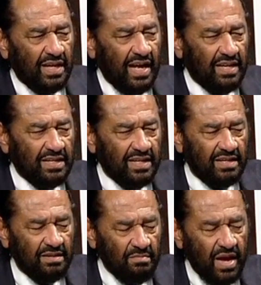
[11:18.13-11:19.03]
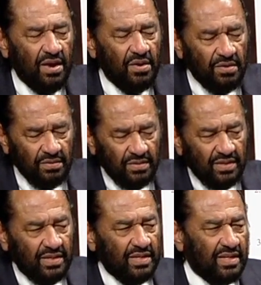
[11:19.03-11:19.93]
and, and the mayor
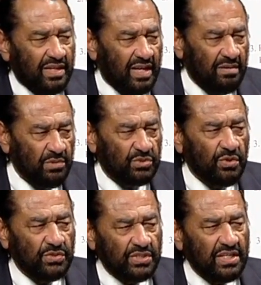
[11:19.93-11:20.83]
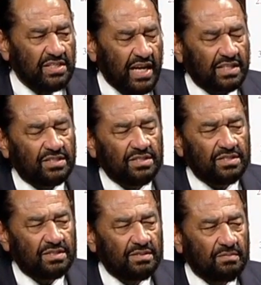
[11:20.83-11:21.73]
in Missouri City, Texas.